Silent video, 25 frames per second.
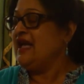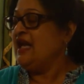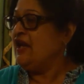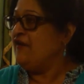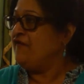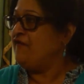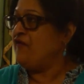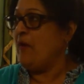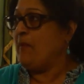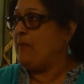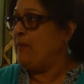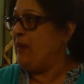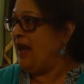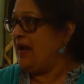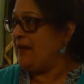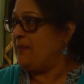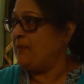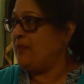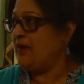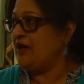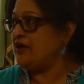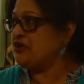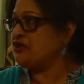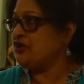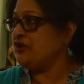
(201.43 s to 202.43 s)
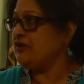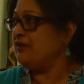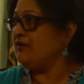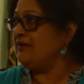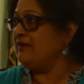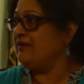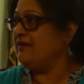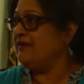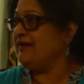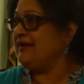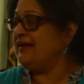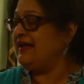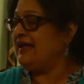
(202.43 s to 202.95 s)
If your blood pressure
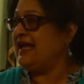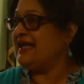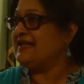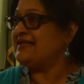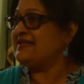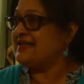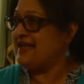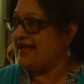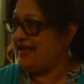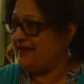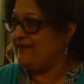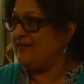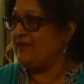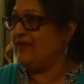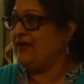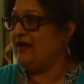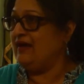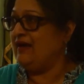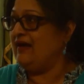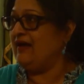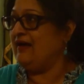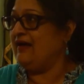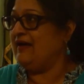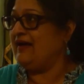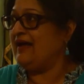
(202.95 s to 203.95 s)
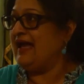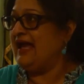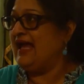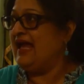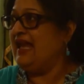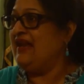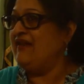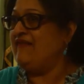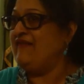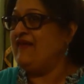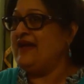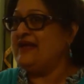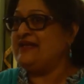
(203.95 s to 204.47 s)
gets
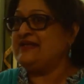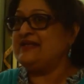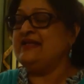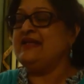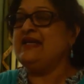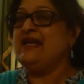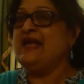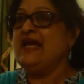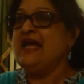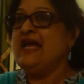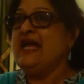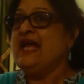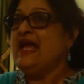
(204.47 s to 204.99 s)
elevated,